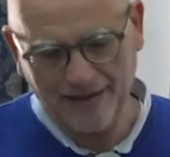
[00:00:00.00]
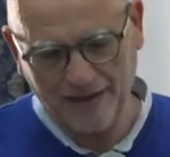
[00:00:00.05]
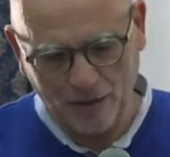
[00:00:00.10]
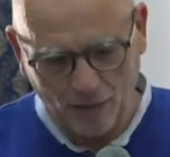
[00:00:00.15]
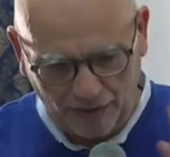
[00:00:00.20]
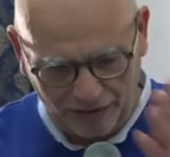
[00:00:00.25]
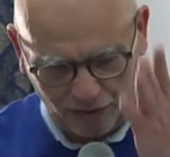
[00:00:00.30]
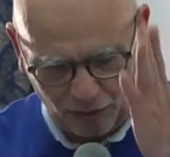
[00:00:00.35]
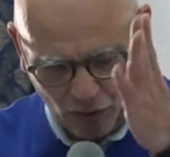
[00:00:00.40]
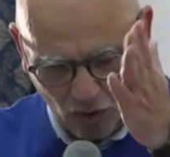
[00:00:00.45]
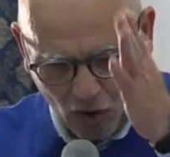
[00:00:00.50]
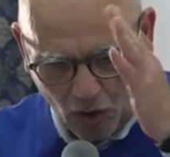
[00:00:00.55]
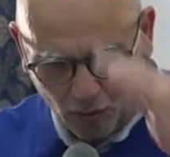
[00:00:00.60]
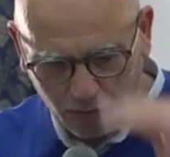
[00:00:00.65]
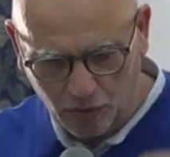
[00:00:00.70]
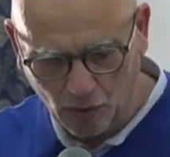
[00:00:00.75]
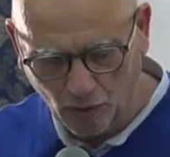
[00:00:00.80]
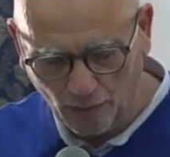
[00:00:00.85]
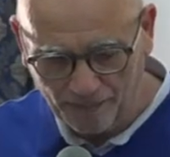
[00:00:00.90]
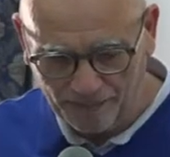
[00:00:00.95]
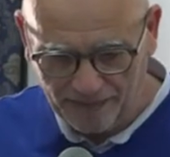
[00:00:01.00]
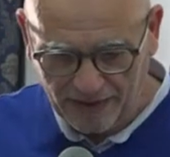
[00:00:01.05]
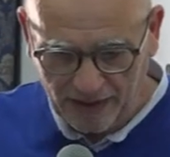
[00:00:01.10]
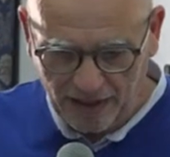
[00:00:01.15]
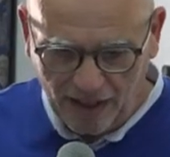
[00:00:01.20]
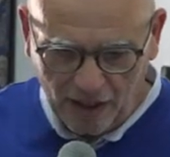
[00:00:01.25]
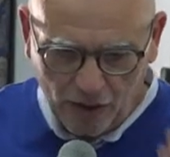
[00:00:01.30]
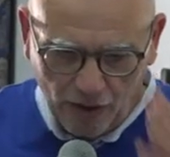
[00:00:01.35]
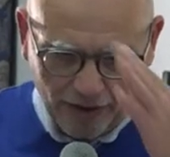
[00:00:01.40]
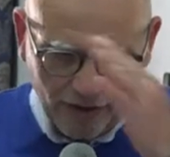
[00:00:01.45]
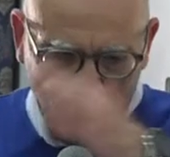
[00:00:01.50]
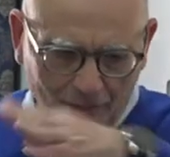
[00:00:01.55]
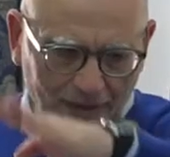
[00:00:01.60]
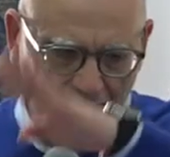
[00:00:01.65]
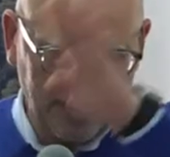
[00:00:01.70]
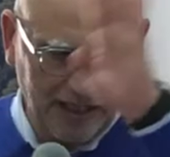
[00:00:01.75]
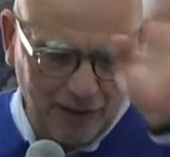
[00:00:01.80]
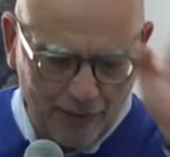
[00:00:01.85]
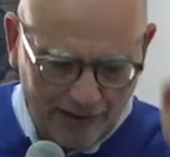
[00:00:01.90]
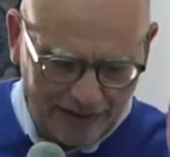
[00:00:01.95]
wanted to go to Iconium,
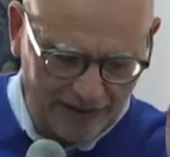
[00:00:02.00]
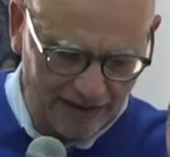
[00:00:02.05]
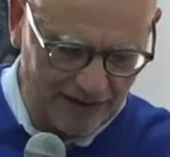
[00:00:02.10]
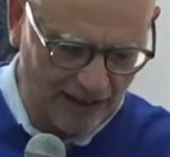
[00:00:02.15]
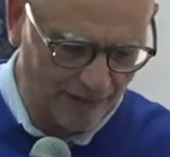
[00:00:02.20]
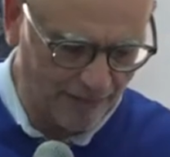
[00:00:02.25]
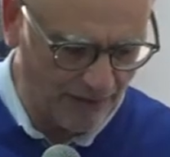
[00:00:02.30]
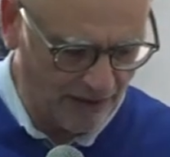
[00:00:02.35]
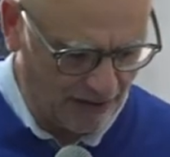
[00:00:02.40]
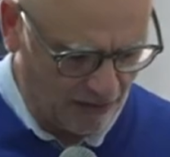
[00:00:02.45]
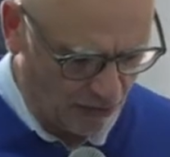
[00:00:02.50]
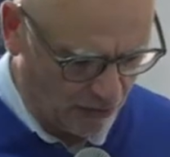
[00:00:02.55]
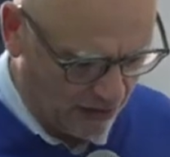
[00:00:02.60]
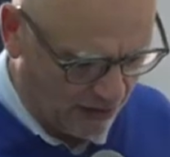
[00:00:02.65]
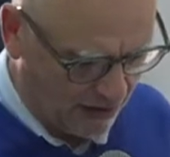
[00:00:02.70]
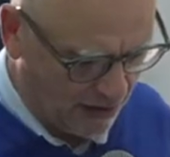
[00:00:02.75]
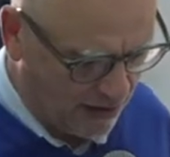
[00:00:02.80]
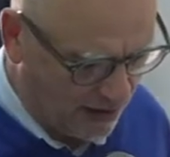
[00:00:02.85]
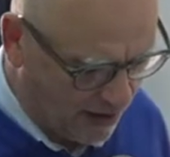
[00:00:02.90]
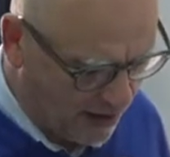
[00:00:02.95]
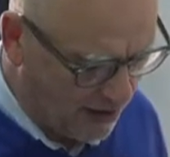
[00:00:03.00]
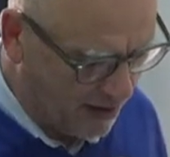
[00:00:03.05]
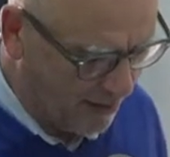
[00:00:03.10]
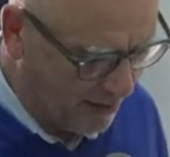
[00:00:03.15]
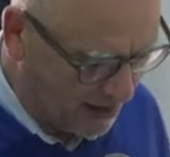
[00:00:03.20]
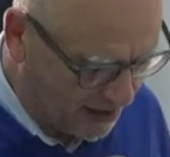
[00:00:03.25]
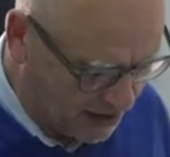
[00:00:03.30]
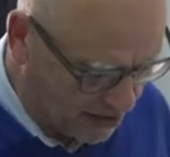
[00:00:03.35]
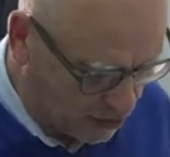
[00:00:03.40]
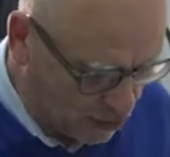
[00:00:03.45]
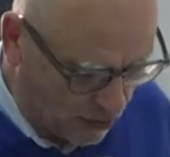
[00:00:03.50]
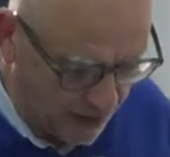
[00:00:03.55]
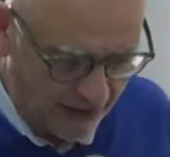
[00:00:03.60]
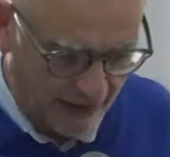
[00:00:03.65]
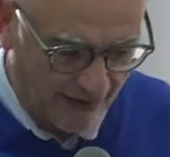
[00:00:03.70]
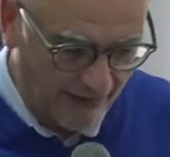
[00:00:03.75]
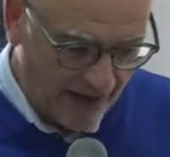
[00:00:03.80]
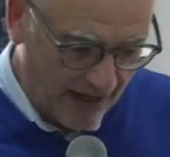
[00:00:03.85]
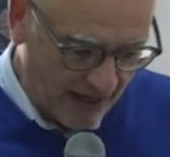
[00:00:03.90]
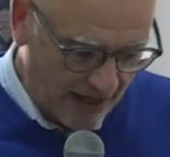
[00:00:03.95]
but he ended up in Macedonia.
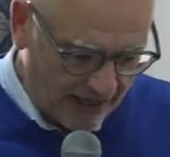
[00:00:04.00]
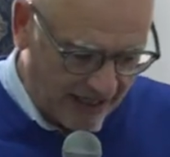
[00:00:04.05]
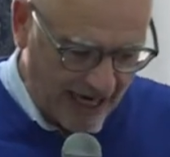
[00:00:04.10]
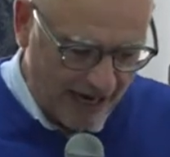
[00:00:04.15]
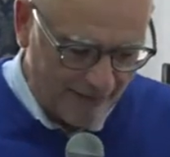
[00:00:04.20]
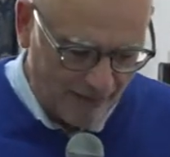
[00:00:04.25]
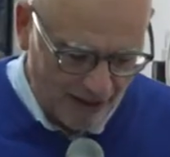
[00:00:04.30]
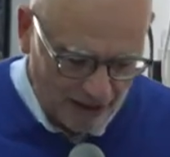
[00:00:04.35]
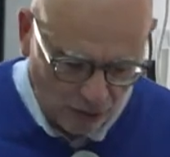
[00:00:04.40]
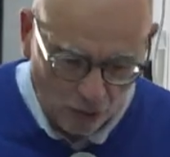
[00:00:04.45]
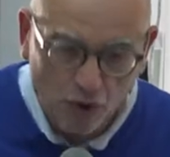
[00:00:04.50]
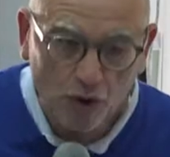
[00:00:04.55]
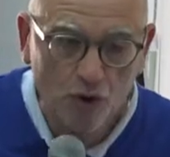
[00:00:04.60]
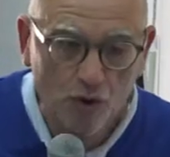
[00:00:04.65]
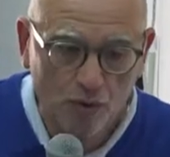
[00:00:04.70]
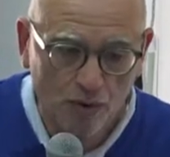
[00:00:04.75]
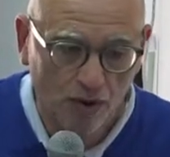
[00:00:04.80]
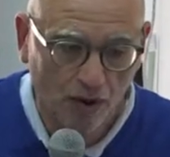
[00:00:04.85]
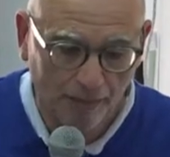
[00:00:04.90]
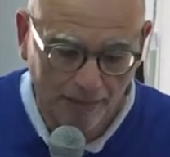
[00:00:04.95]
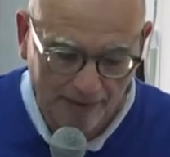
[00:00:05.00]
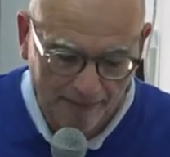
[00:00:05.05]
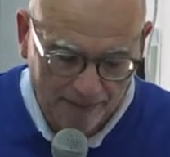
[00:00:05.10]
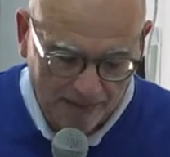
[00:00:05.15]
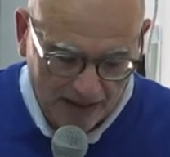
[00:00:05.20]
He came into Europe.